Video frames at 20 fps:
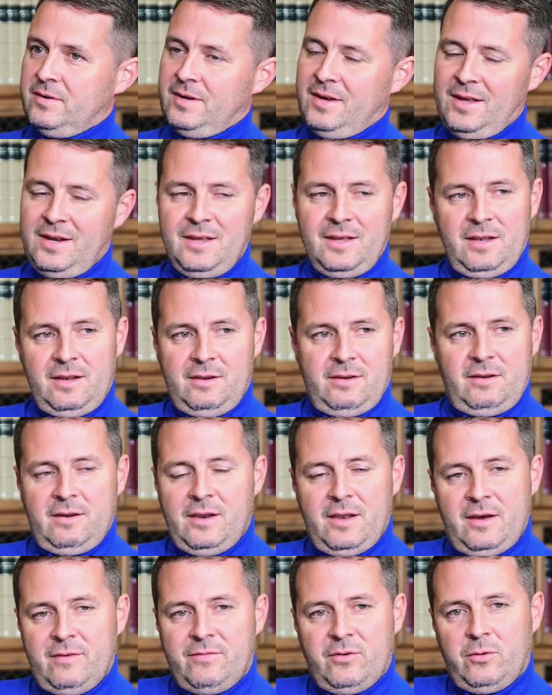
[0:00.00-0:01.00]
And at any
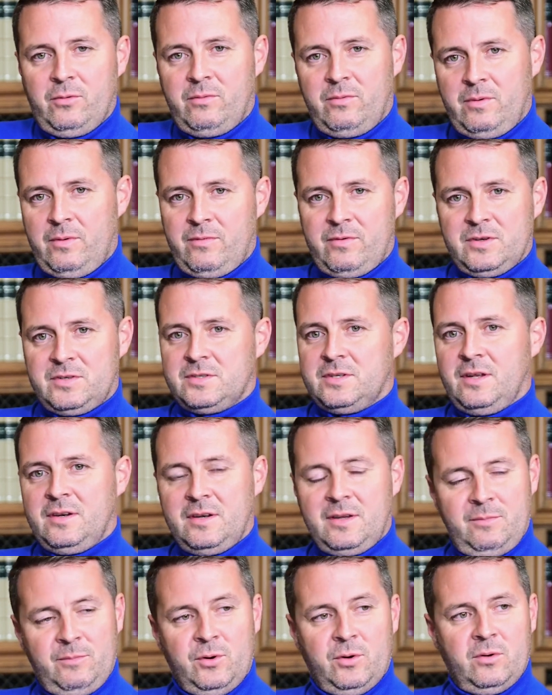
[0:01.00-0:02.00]
level, whether it's
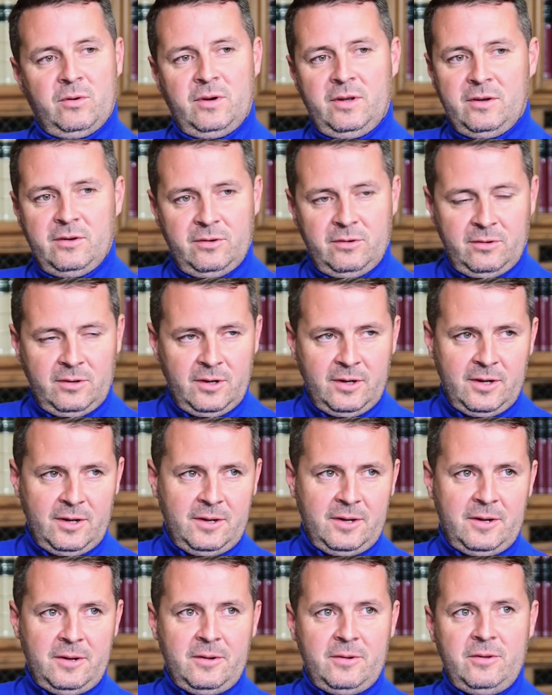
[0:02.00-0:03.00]
Sunday morning or,
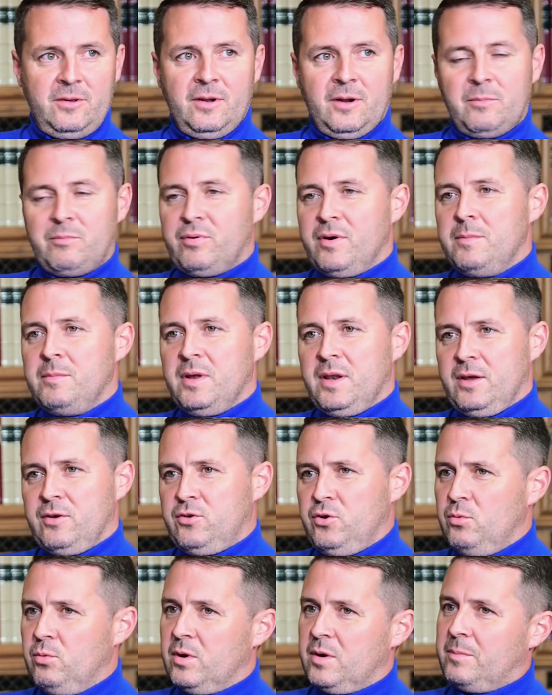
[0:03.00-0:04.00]
Premier League,
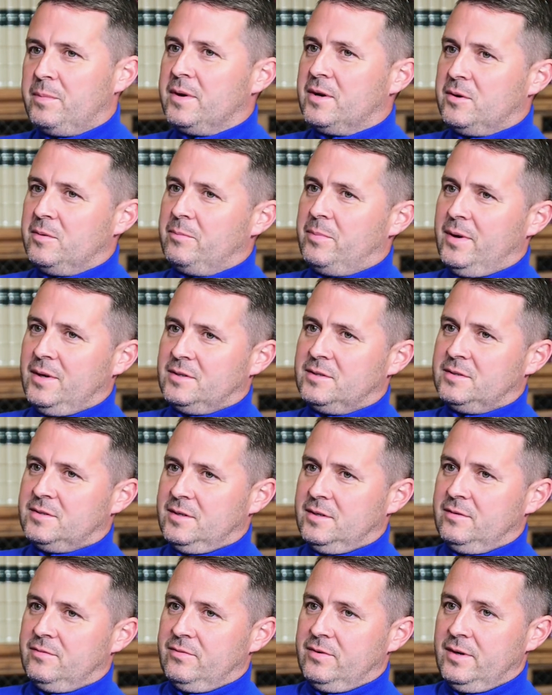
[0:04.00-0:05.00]
you want to be
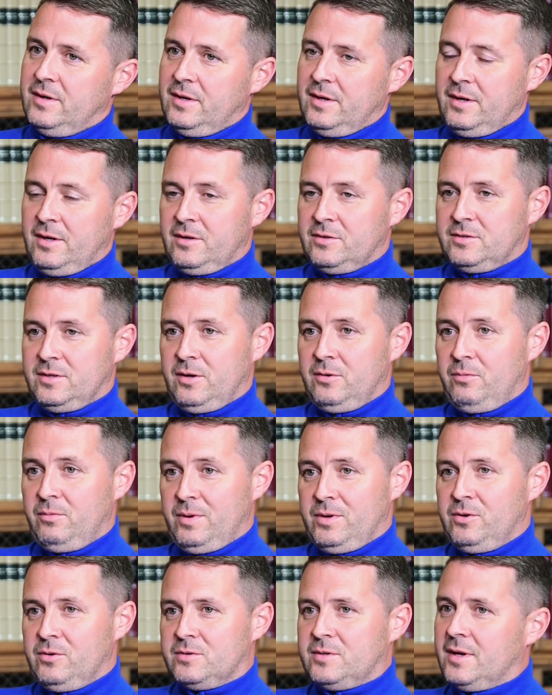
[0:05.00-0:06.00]
competitive. So
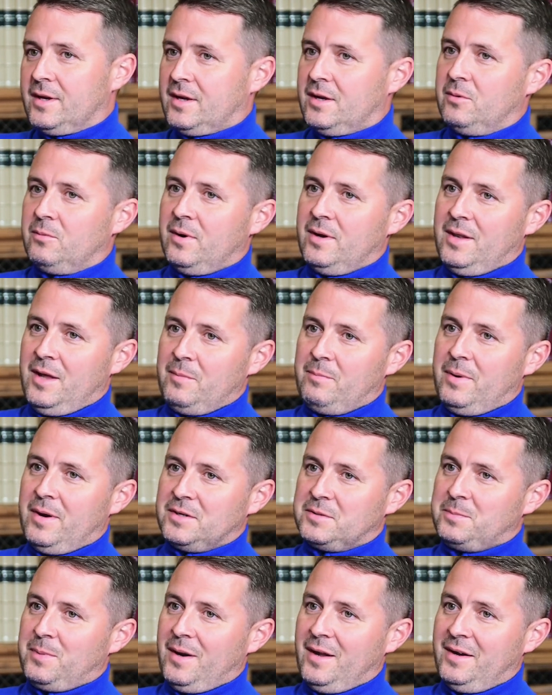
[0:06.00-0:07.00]
when you're taking away their
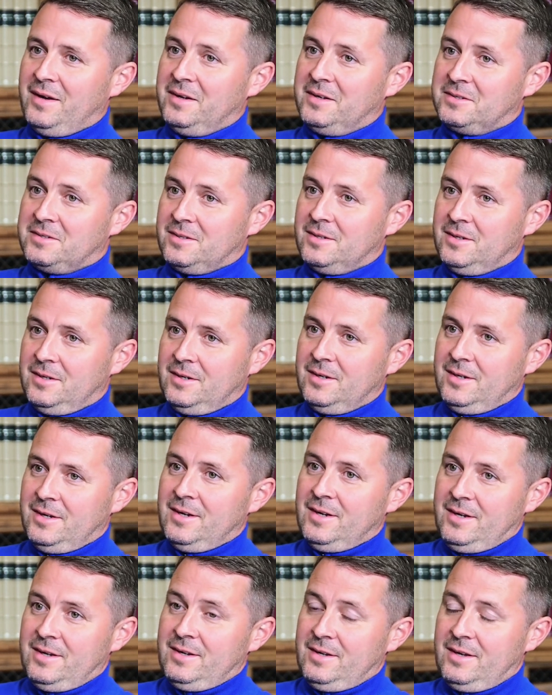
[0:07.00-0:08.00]
best players,
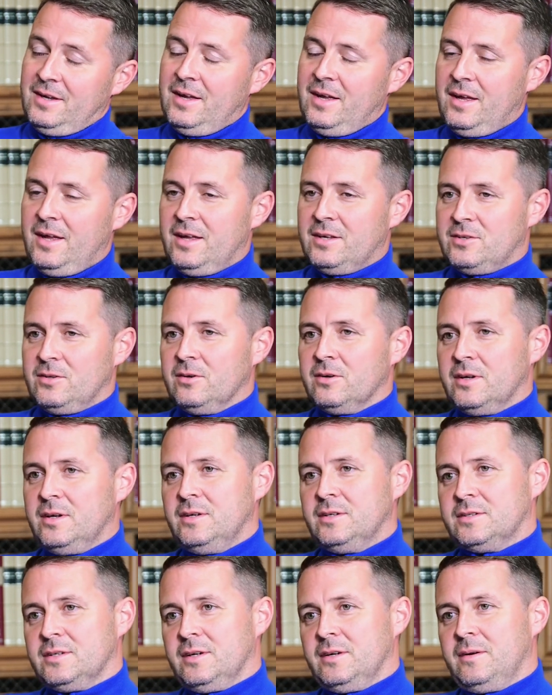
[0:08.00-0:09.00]
it's not
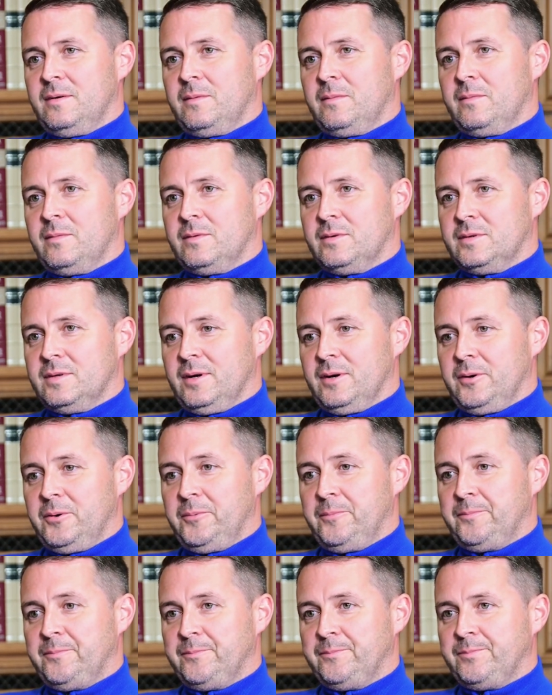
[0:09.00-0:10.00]
easy. So,
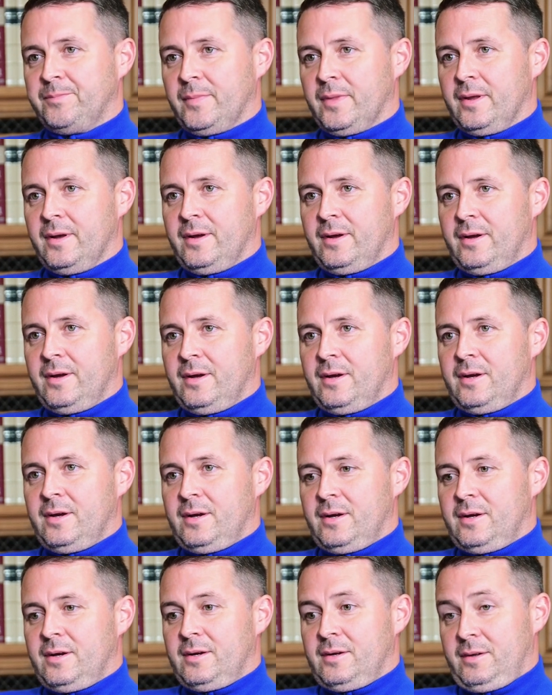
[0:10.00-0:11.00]

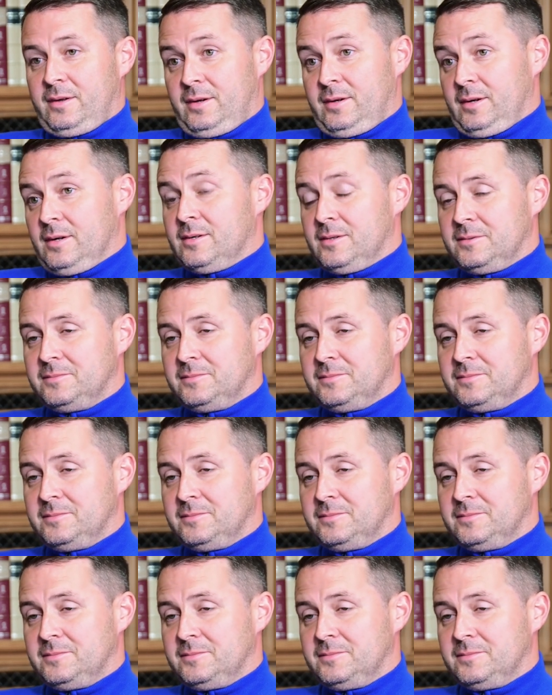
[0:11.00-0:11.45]
yeah.